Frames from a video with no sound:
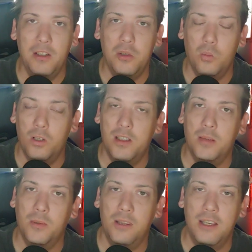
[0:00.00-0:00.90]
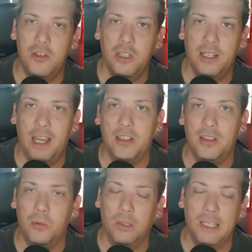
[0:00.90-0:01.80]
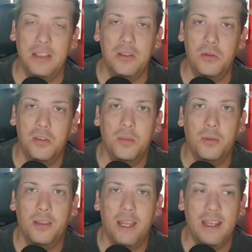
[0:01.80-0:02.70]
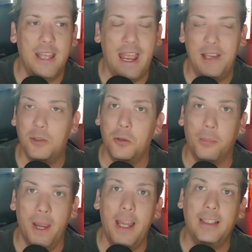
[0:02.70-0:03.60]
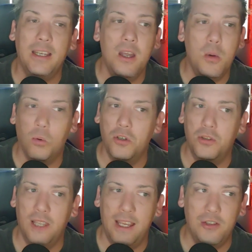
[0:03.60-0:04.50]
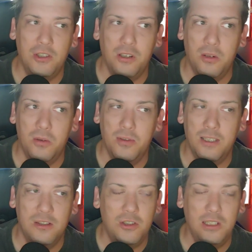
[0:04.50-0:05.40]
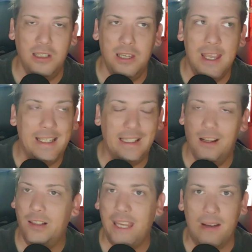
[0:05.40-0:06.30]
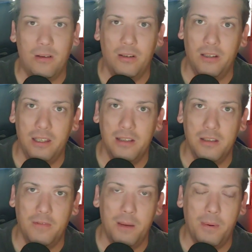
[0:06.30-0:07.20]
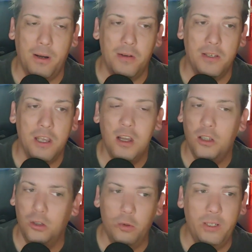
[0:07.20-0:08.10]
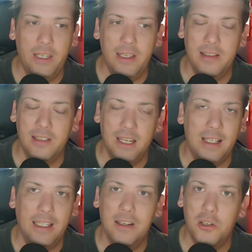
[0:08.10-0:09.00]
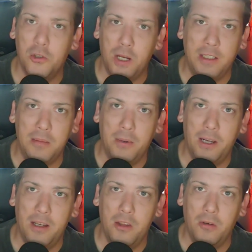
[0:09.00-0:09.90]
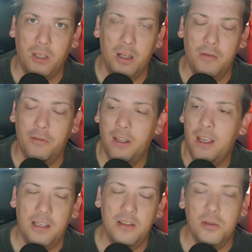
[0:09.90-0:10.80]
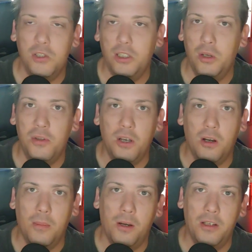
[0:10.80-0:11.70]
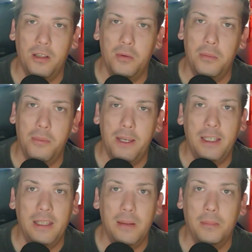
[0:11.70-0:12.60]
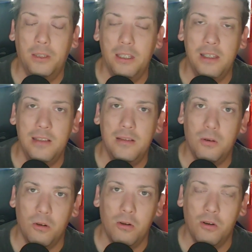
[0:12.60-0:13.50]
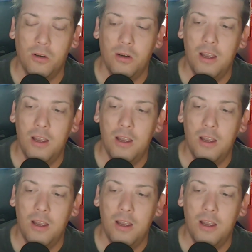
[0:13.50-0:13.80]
She wants someone that she can actually relate to, someone that has her back, whereas she knows that she cannot count on any of these other vampires. Louis is yet again distracted by another love. So she goes to Armand and Louis, begging them, please turn her.